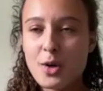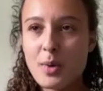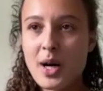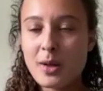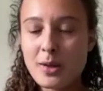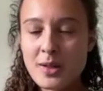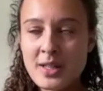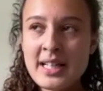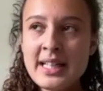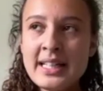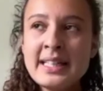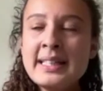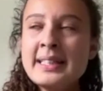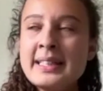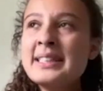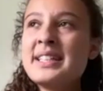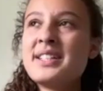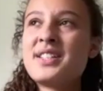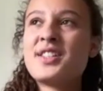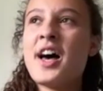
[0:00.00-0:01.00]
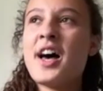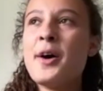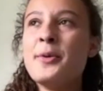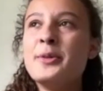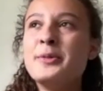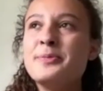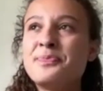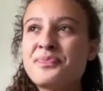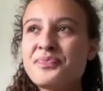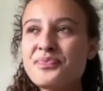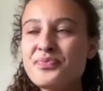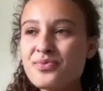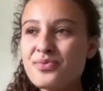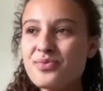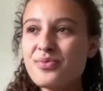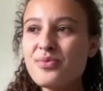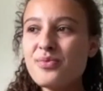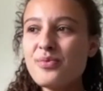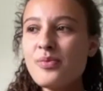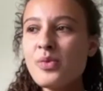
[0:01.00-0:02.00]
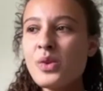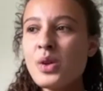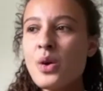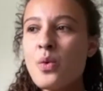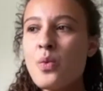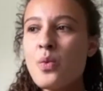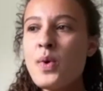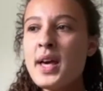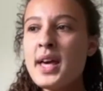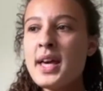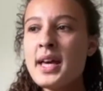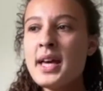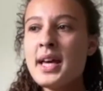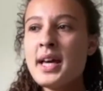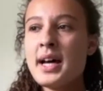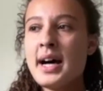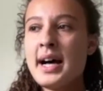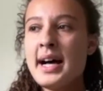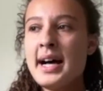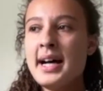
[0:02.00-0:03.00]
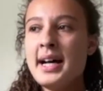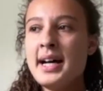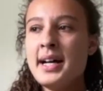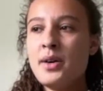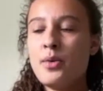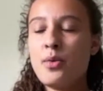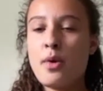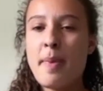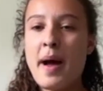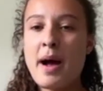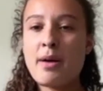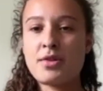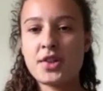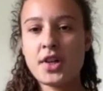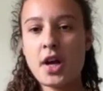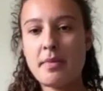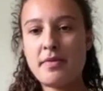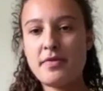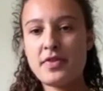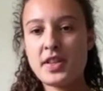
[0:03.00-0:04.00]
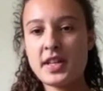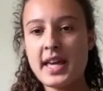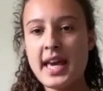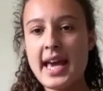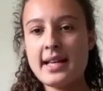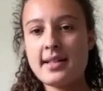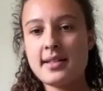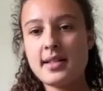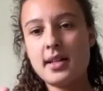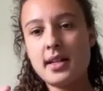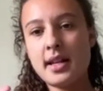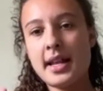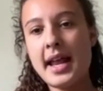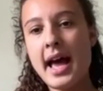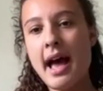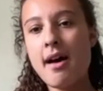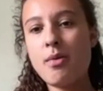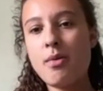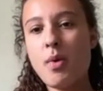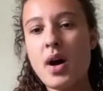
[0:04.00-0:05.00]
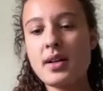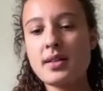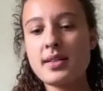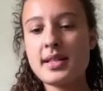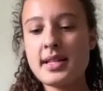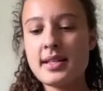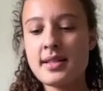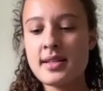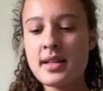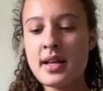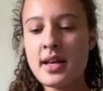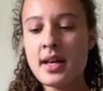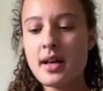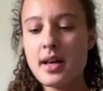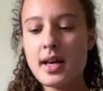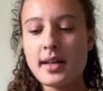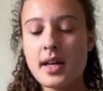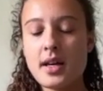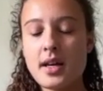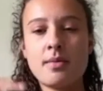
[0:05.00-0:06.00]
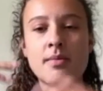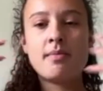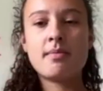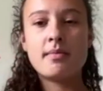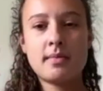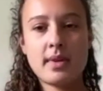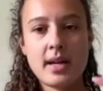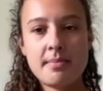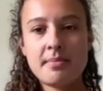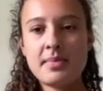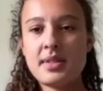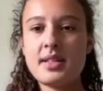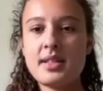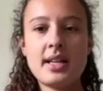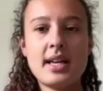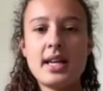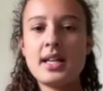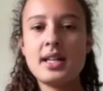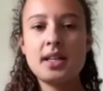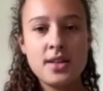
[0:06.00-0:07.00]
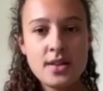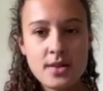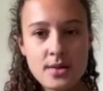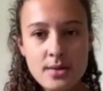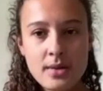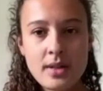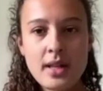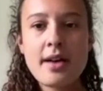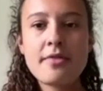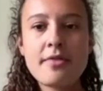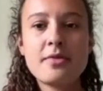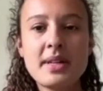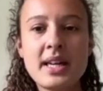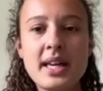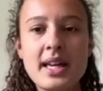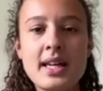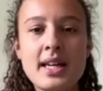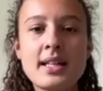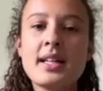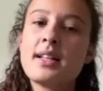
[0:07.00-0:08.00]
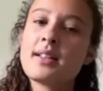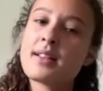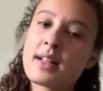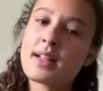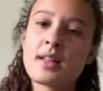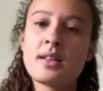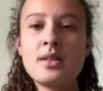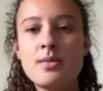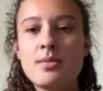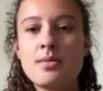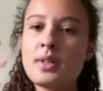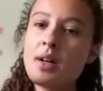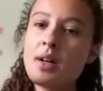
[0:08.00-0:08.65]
world. So we're about to come in for the kiss, and how it works is I go, say you love me, and he's like, you know